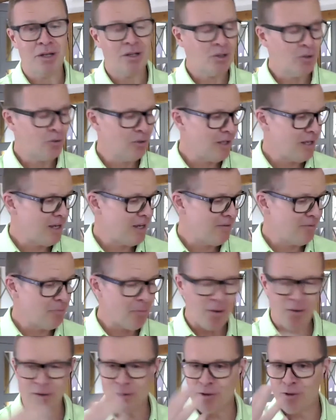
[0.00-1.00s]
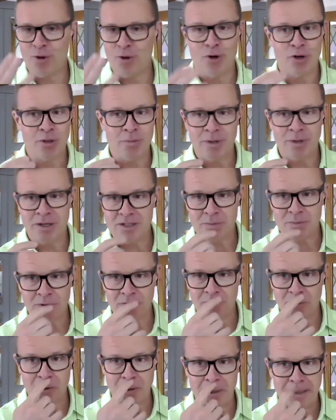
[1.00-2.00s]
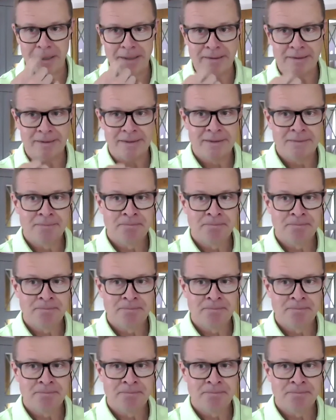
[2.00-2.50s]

go live, about 30 minutes beforehand.